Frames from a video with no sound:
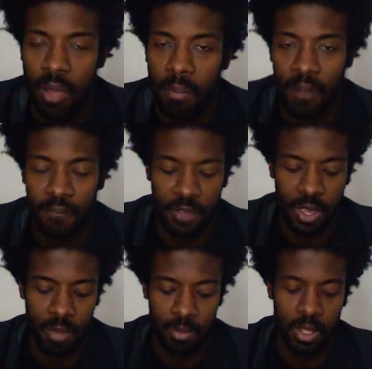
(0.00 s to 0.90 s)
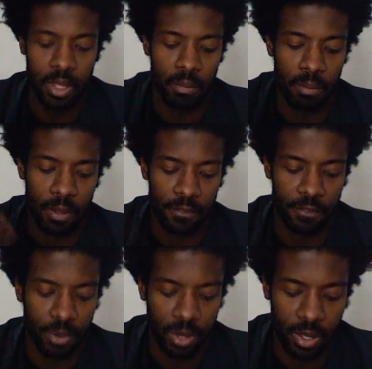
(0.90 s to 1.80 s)
My family, my
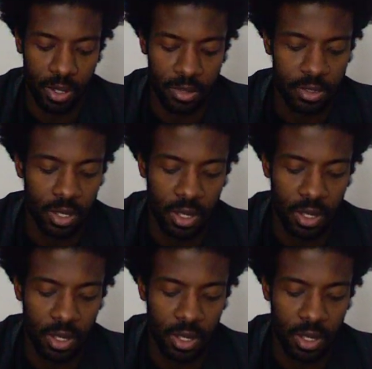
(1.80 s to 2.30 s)
friends,